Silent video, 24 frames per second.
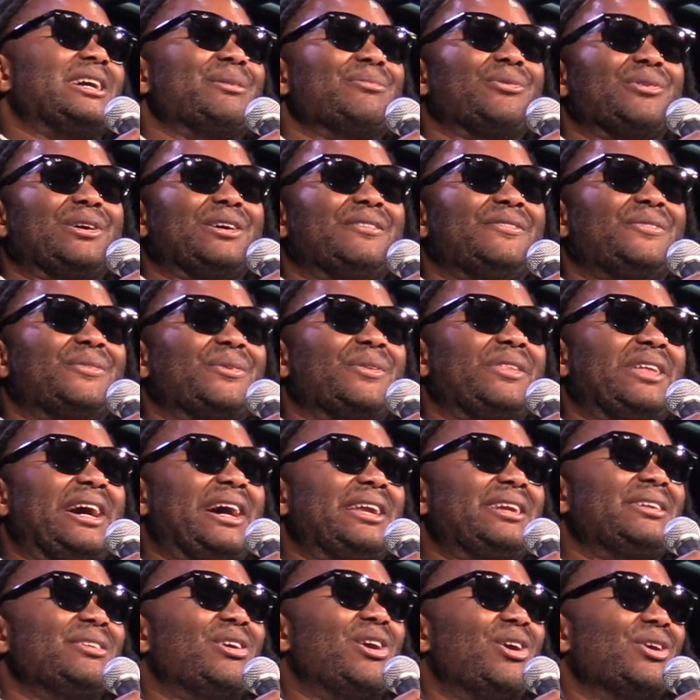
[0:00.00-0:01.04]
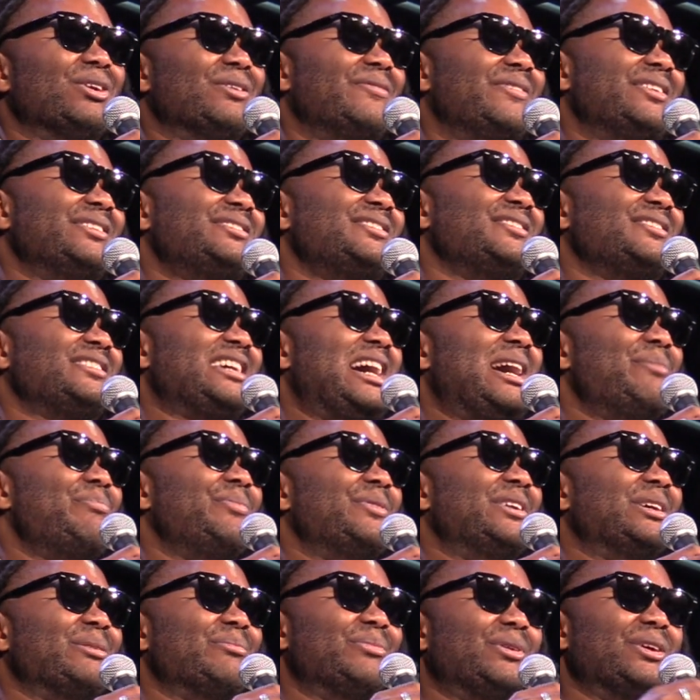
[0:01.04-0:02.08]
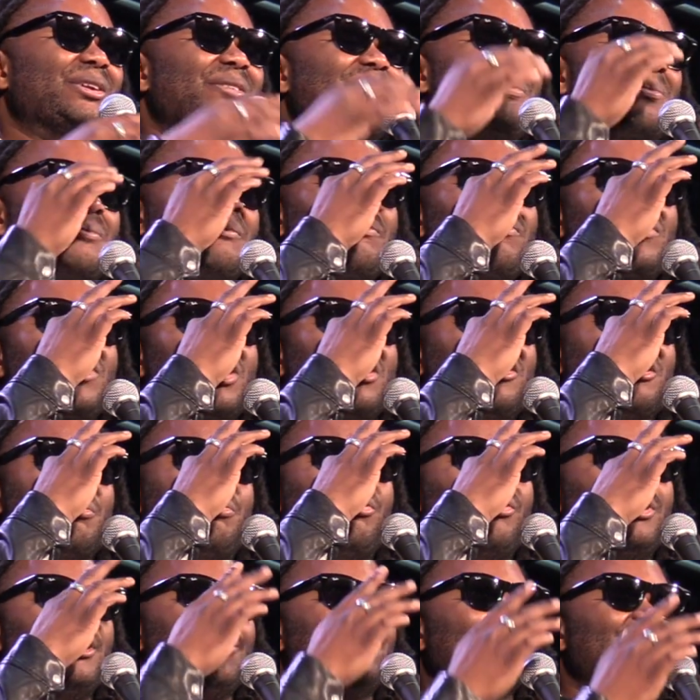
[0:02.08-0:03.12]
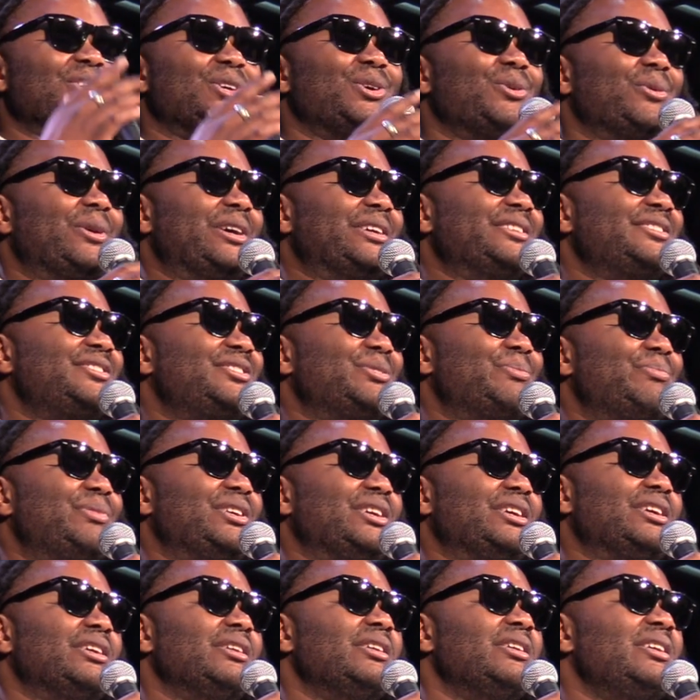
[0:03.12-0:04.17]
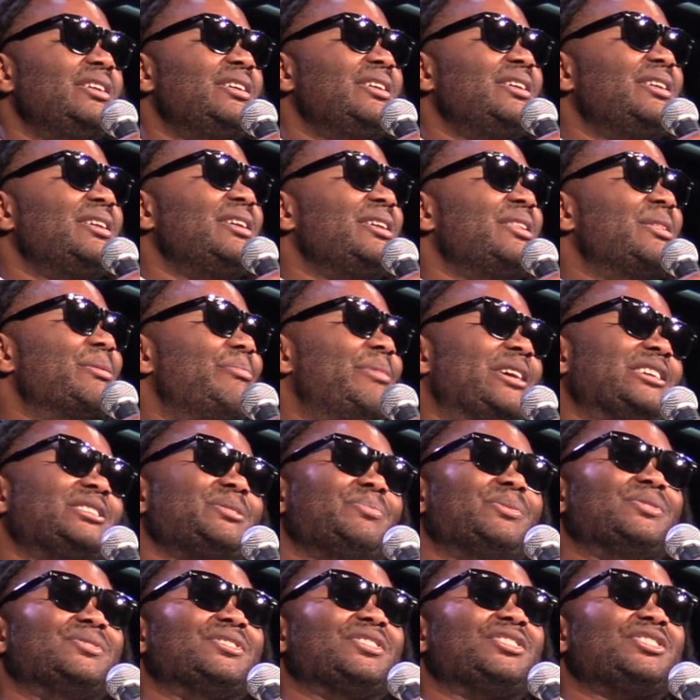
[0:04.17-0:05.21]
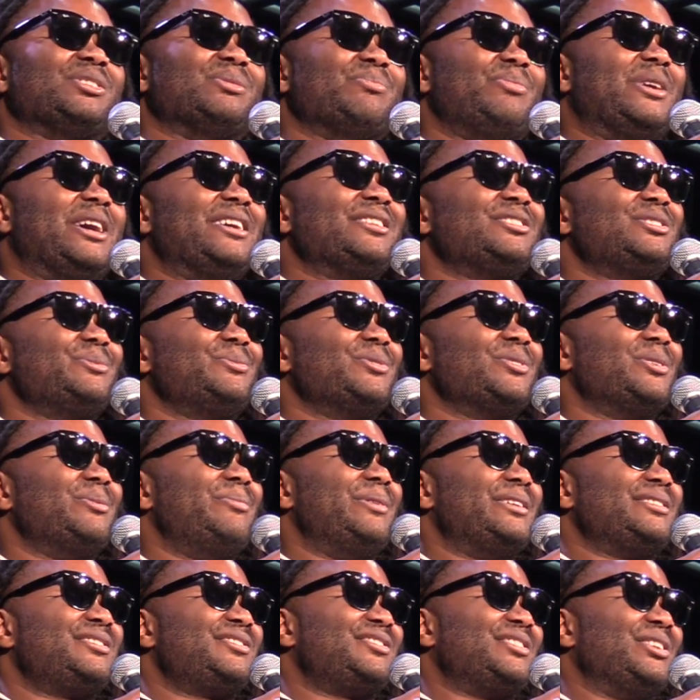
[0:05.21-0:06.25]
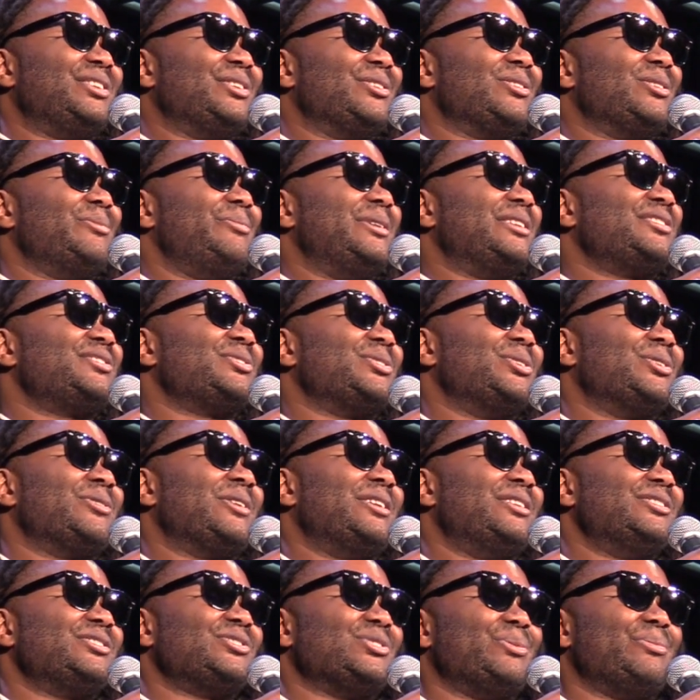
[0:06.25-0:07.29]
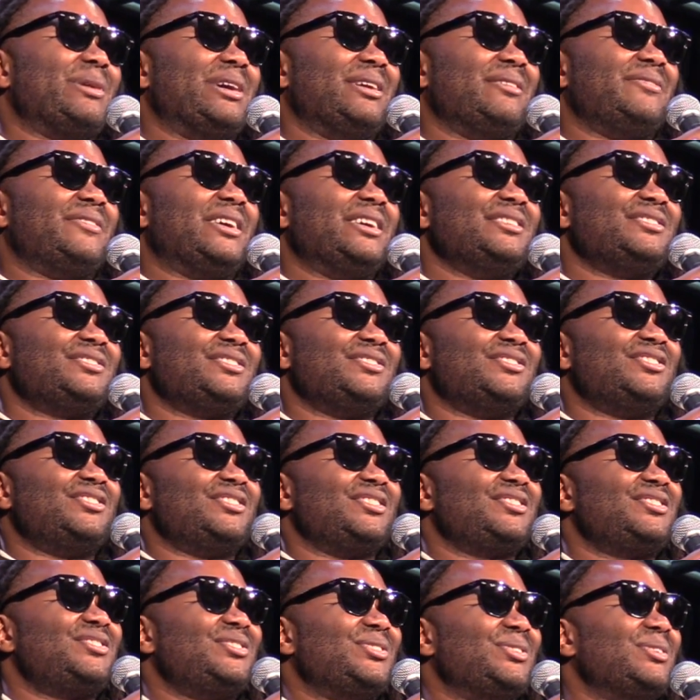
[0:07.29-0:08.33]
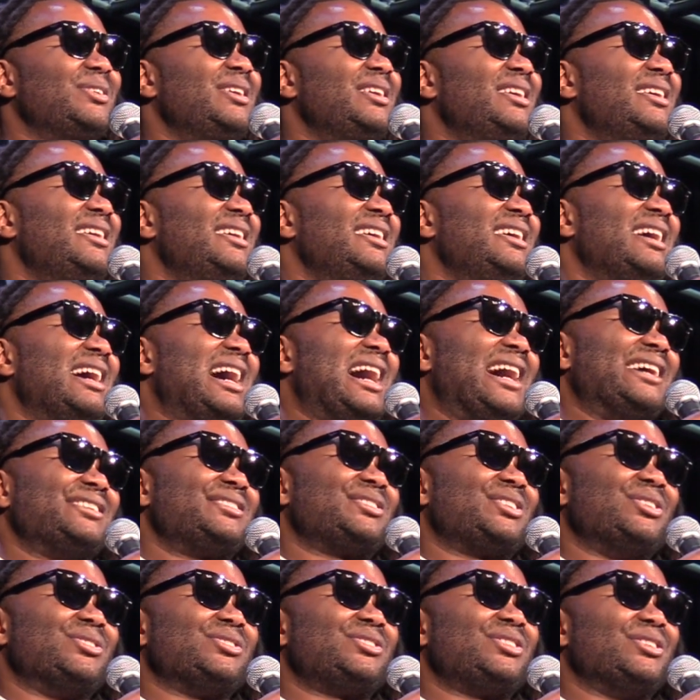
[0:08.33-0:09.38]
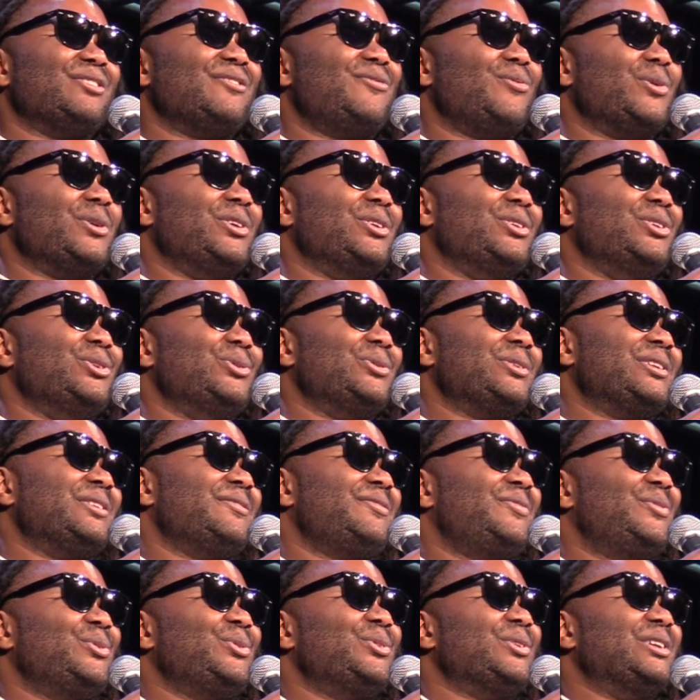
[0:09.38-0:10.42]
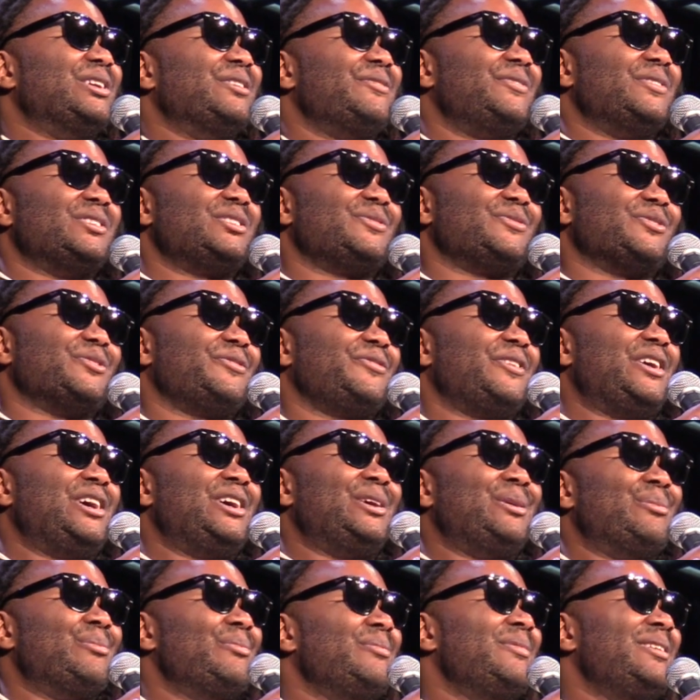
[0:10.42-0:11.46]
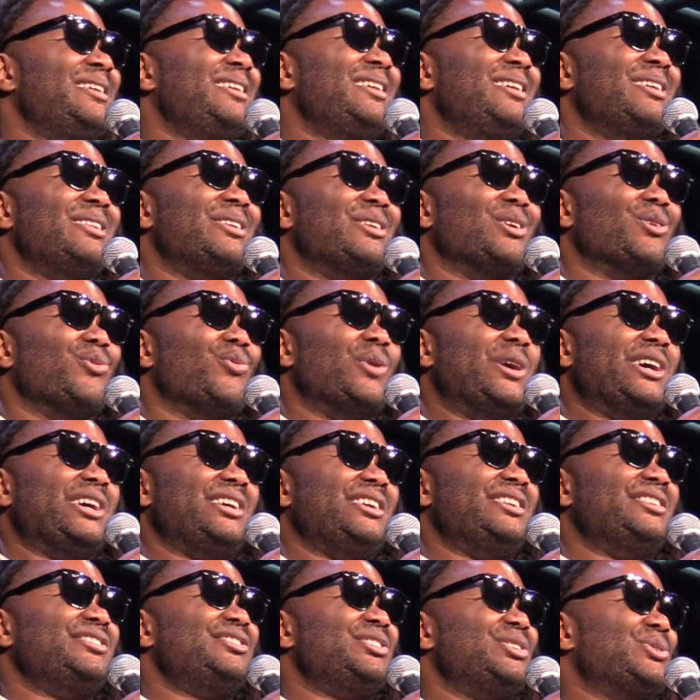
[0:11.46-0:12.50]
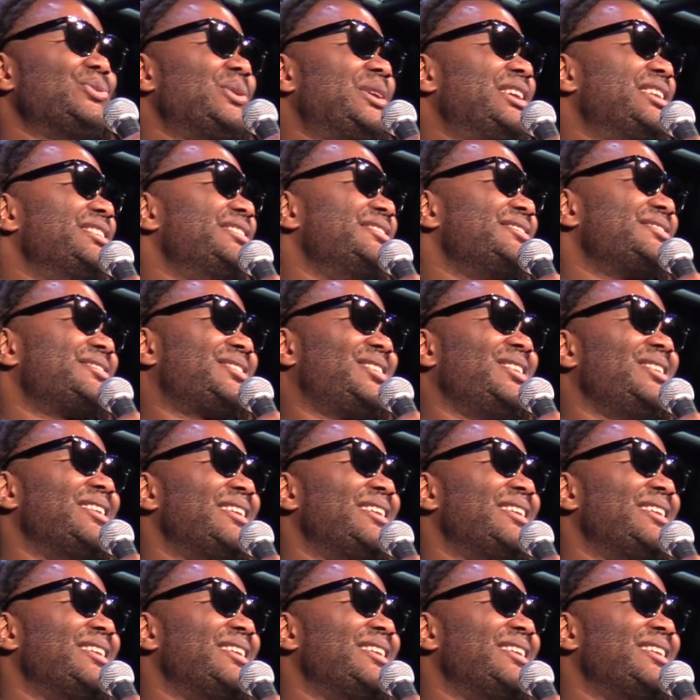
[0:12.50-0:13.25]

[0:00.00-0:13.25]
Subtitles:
I'm grateful that all of this is happening, but the point was always to be the best musician possible, the best singer, the best songwriter. So my advice is just to ask yourself what you're doing it for, and if it's for fame, there are way easier ways.